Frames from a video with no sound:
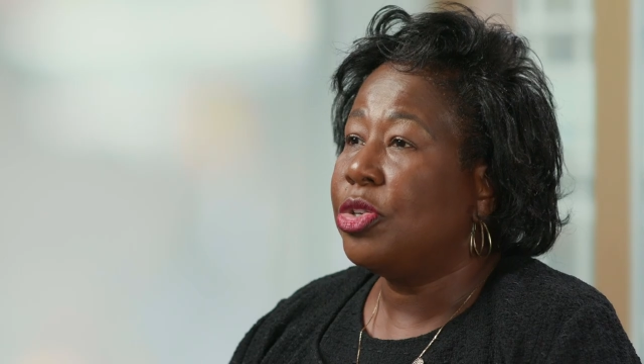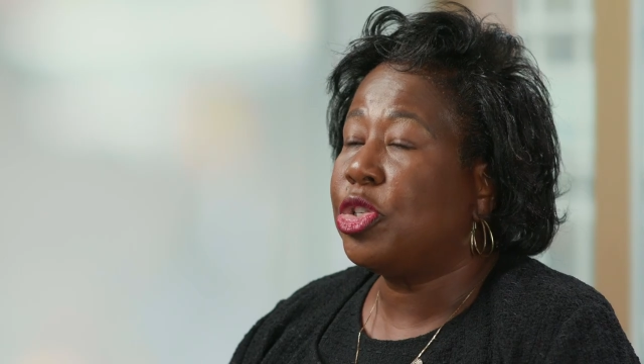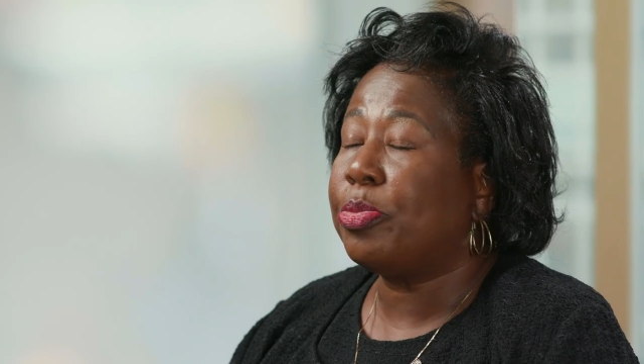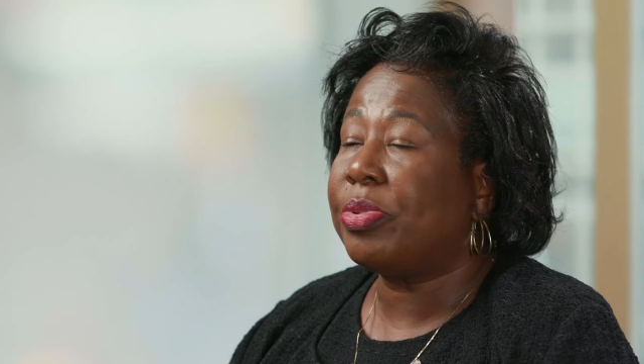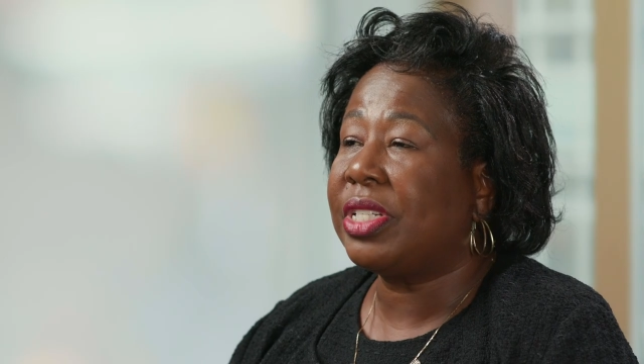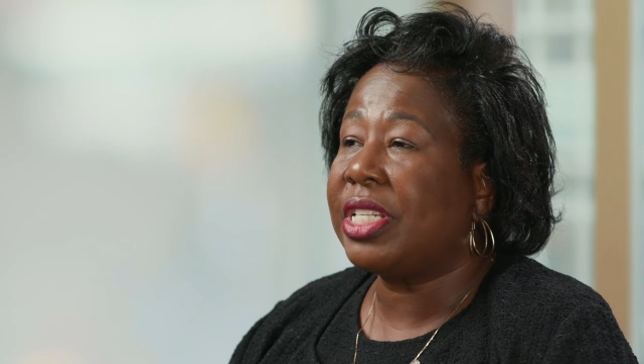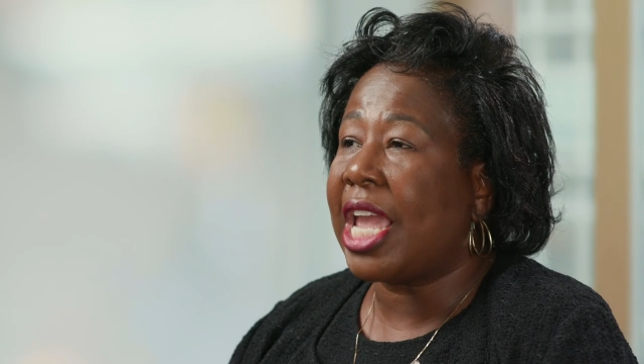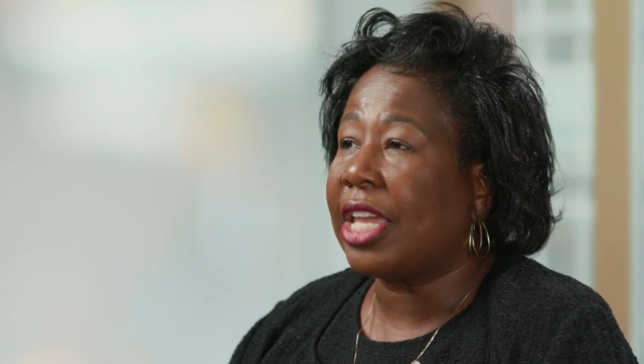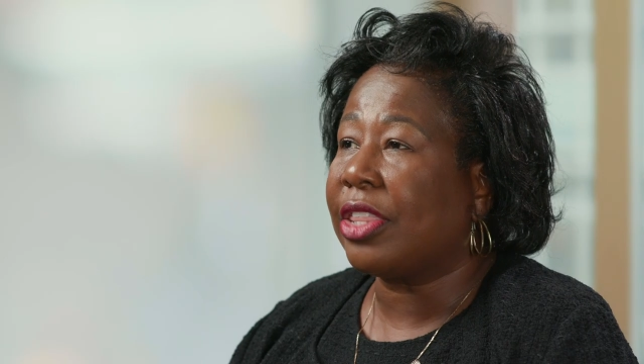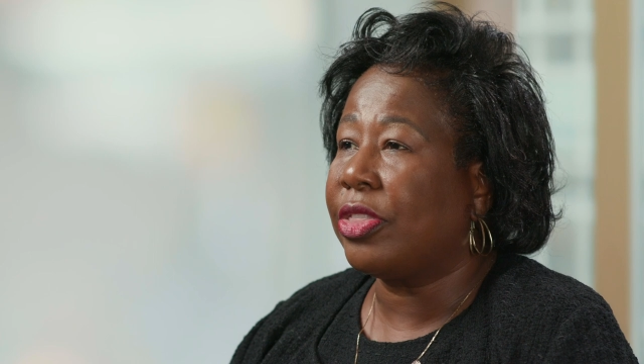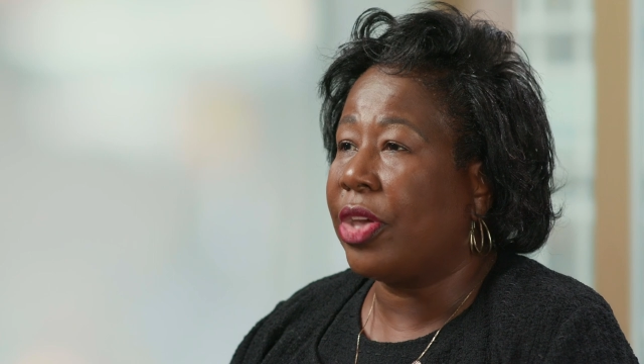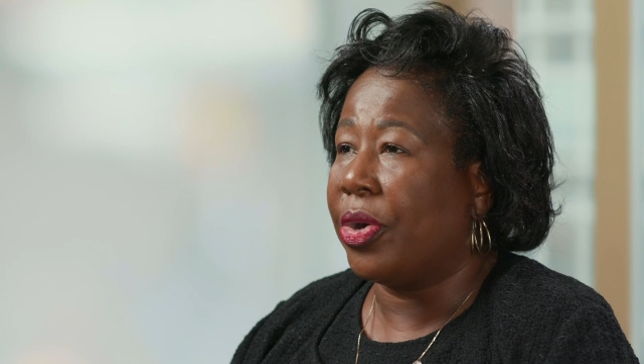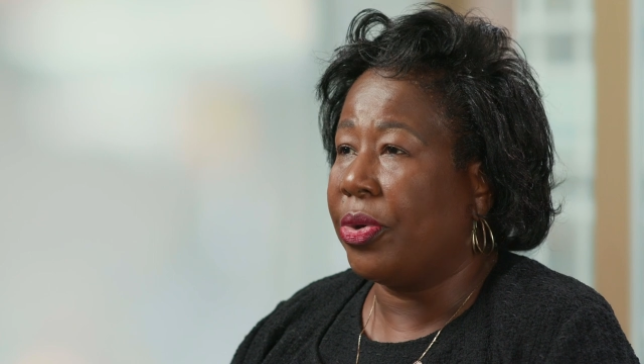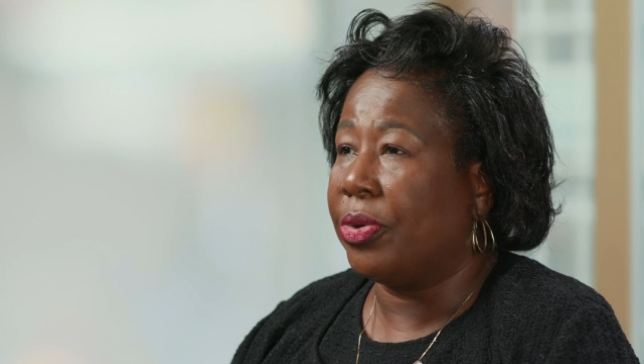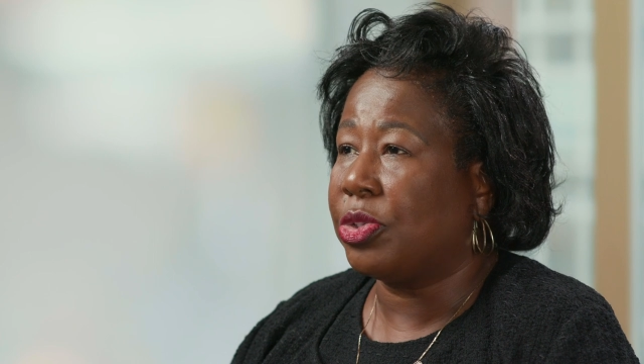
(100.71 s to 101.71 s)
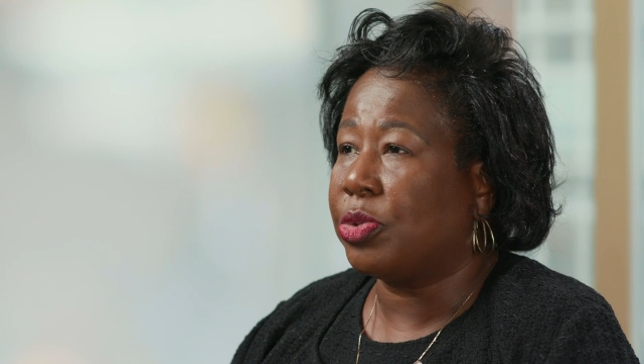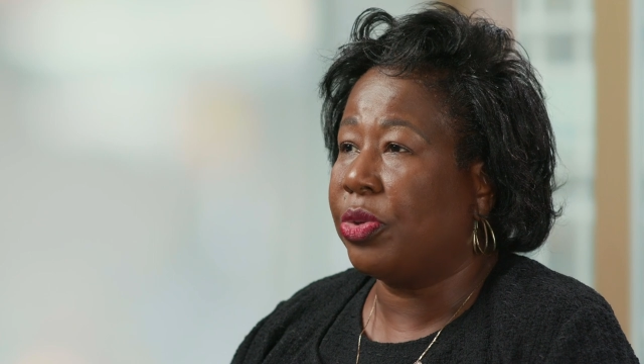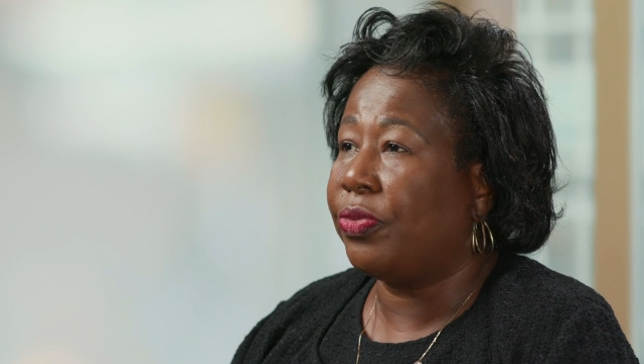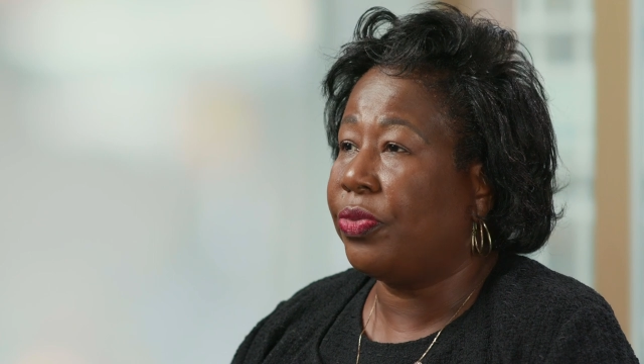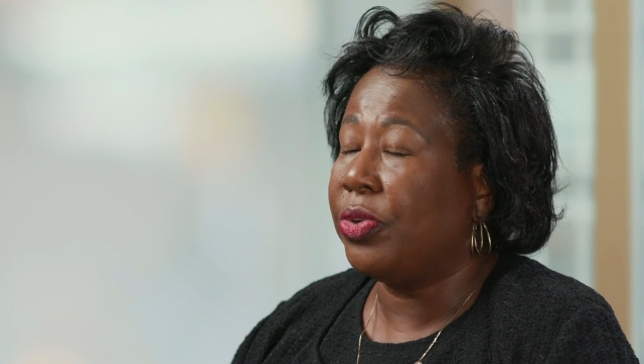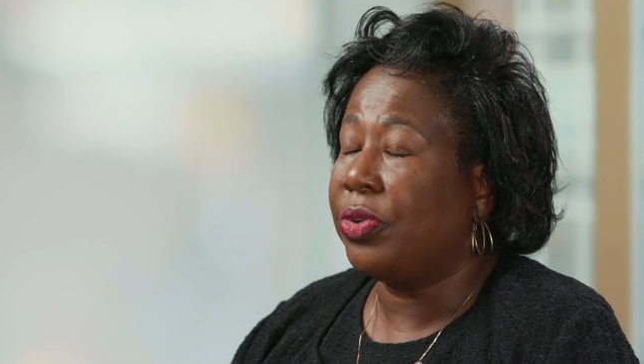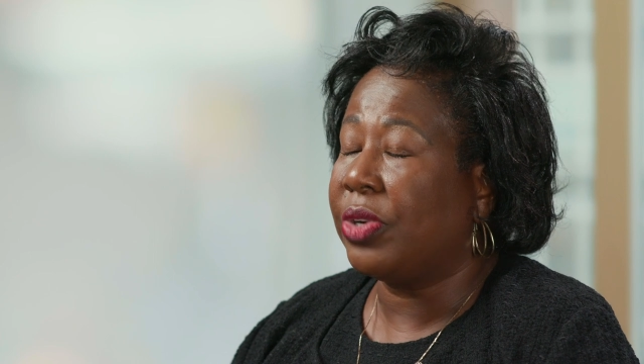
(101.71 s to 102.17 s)
To protect those with
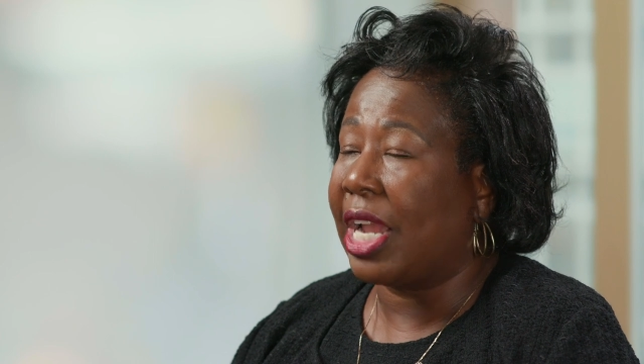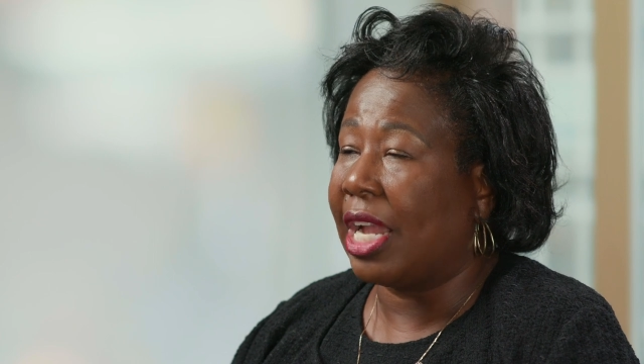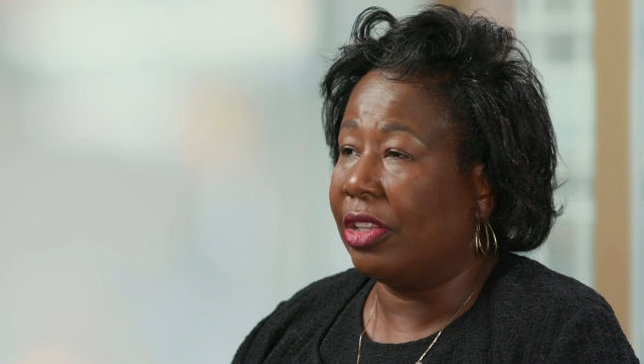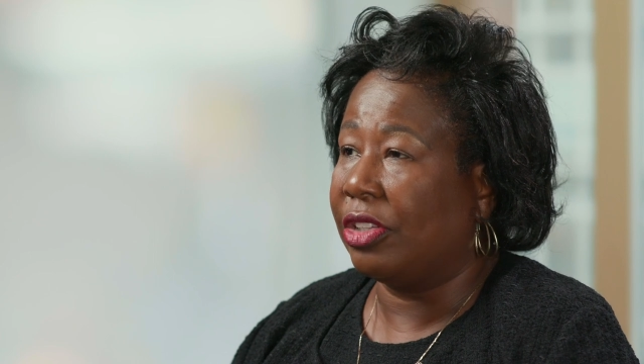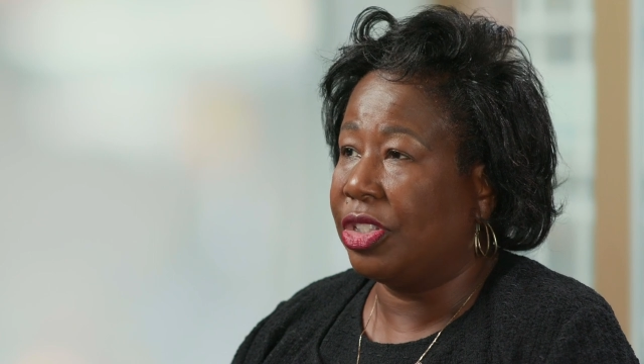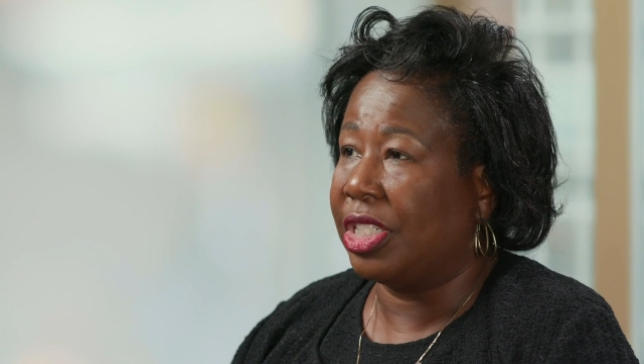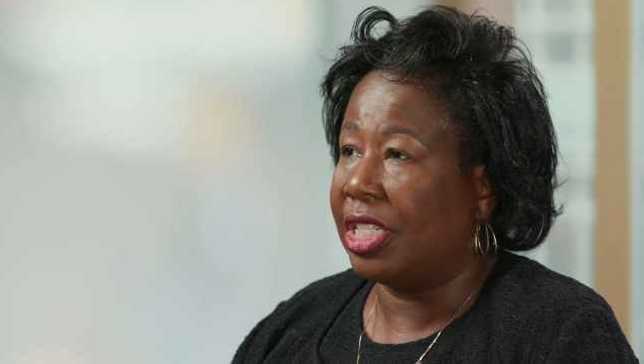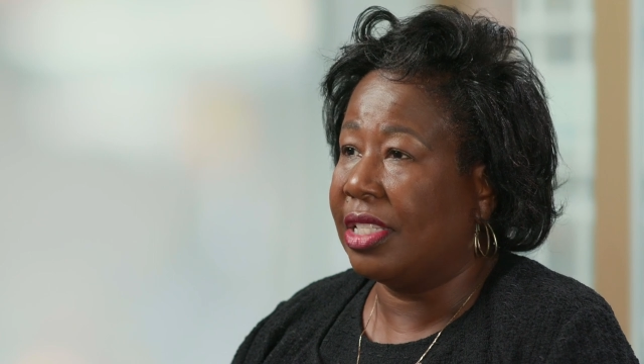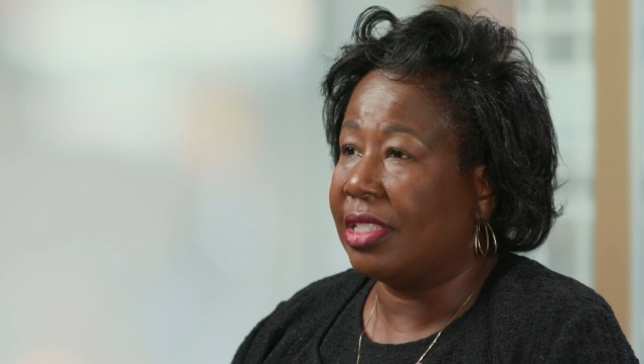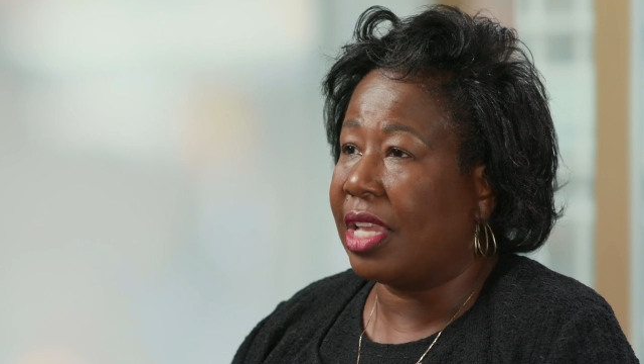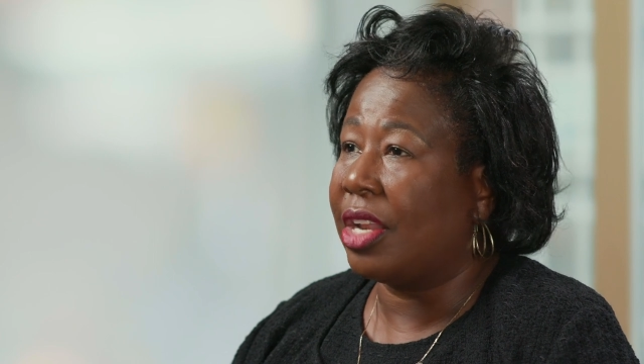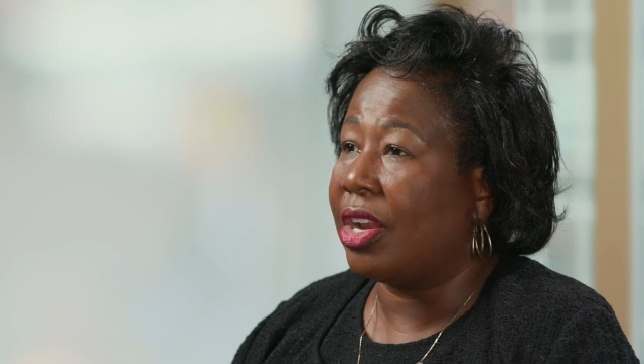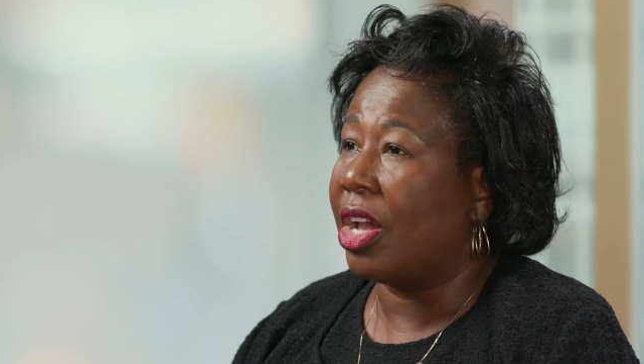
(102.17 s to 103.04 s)
food allergies and